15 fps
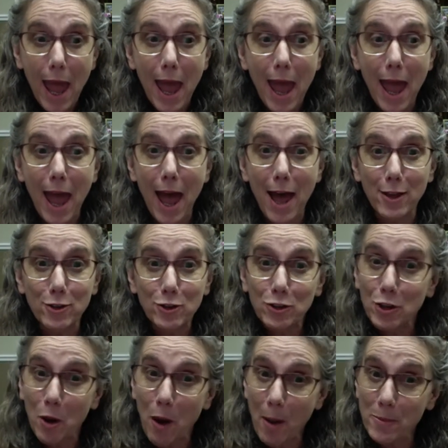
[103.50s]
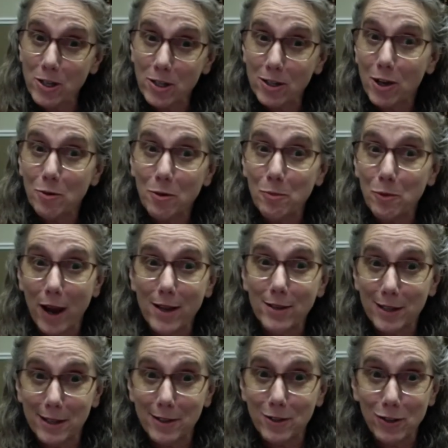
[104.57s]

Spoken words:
And so I'm just going to embrace it